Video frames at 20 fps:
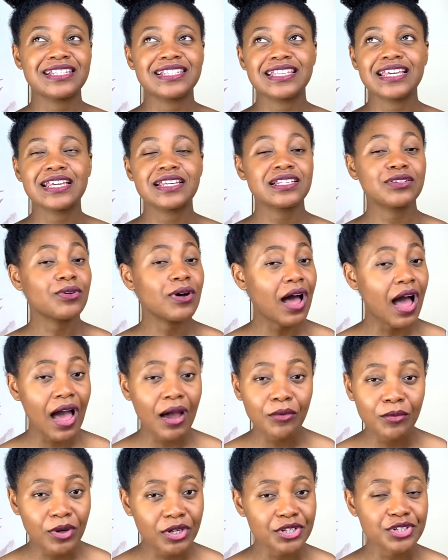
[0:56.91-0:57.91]
things or I
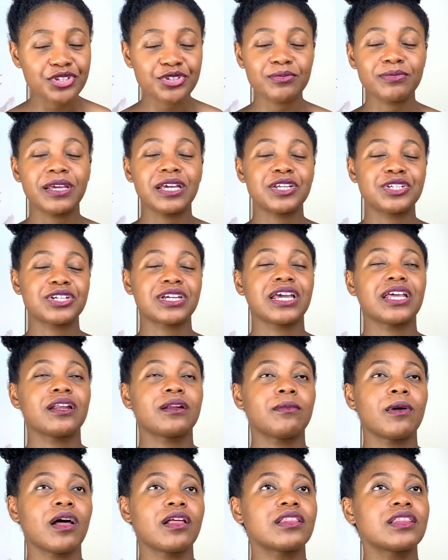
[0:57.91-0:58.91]
want to be educated
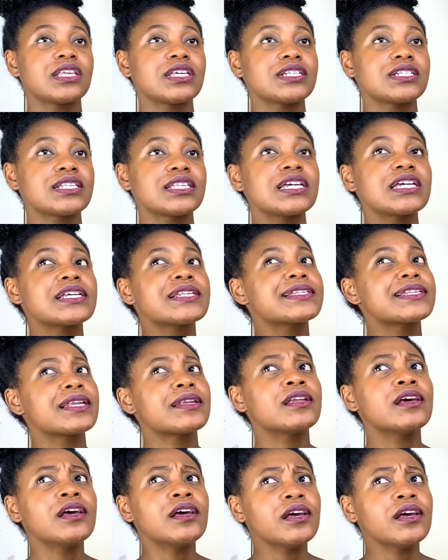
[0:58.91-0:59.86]
about these things and